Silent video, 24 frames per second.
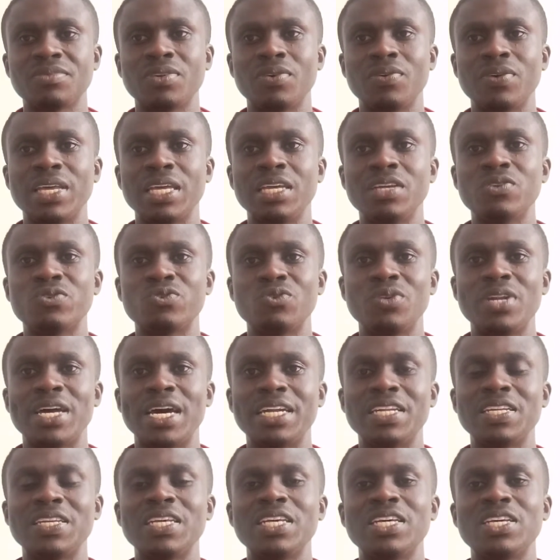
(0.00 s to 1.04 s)
okay, so
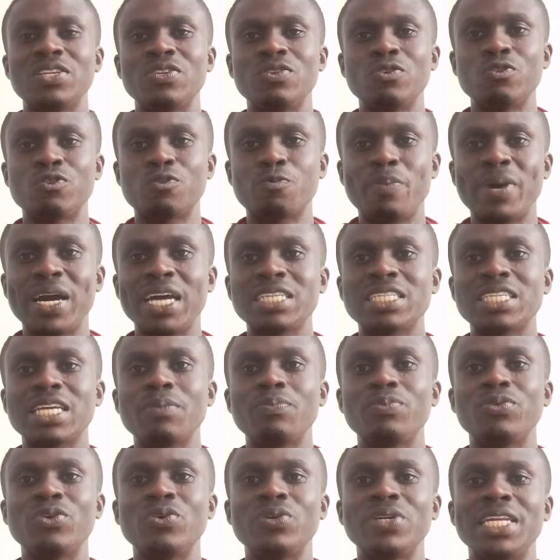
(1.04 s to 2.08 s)
that you spice
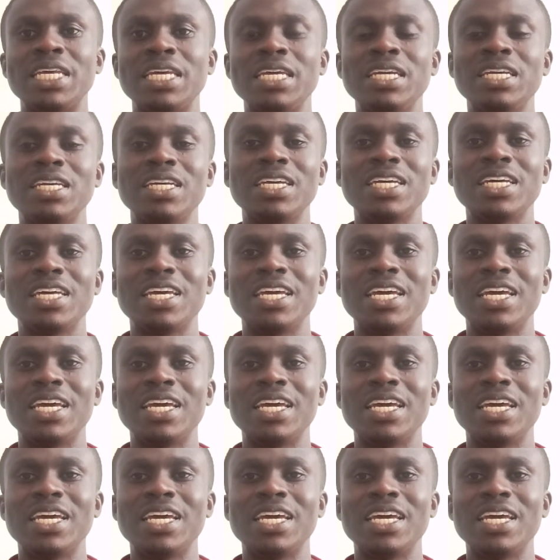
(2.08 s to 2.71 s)
up your day